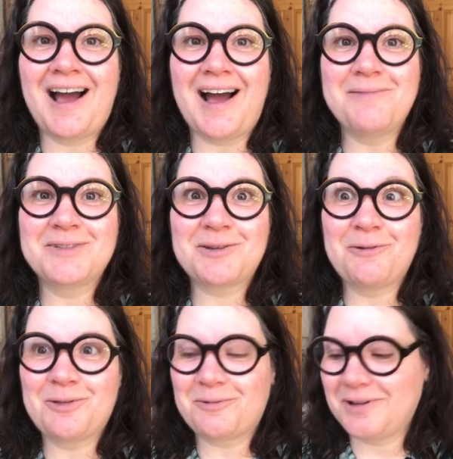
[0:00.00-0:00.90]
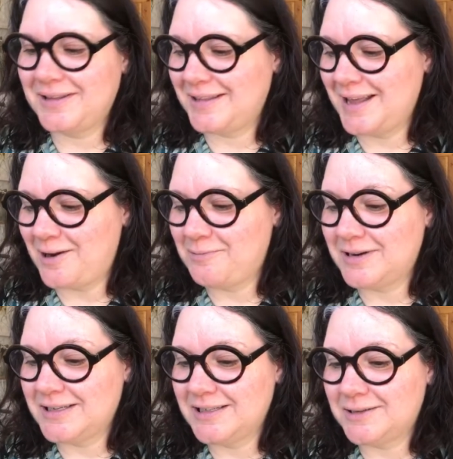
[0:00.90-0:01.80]
I'm so thrilled that they are
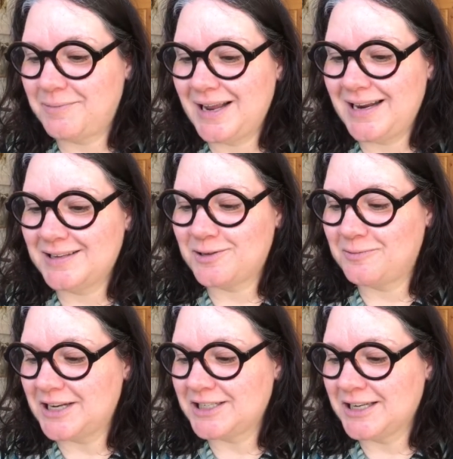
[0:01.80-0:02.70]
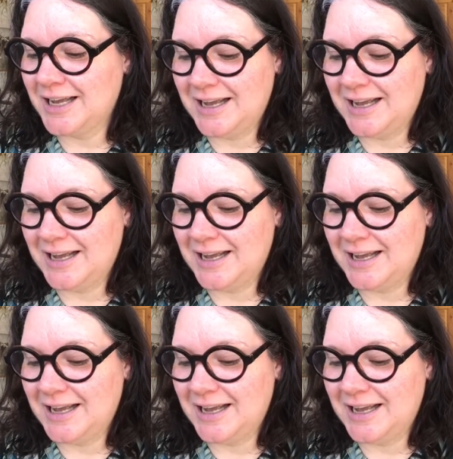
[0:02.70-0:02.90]
participating so much.